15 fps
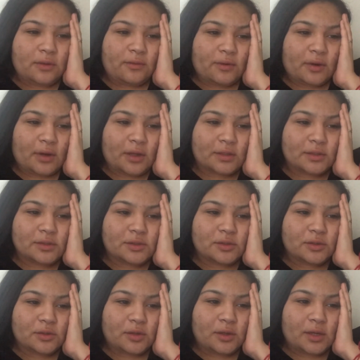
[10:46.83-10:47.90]
forgot to
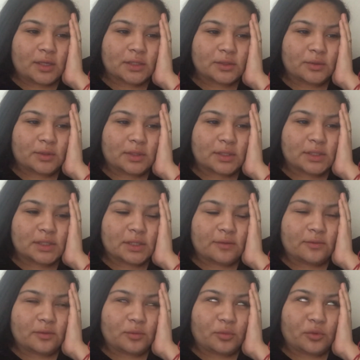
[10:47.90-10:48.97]
show you guys what the
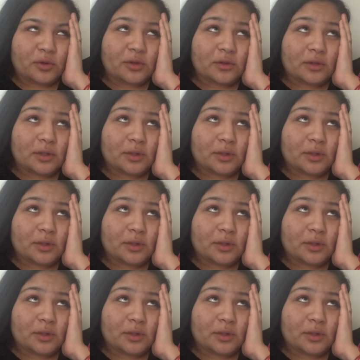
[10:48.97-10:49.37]
seafood boil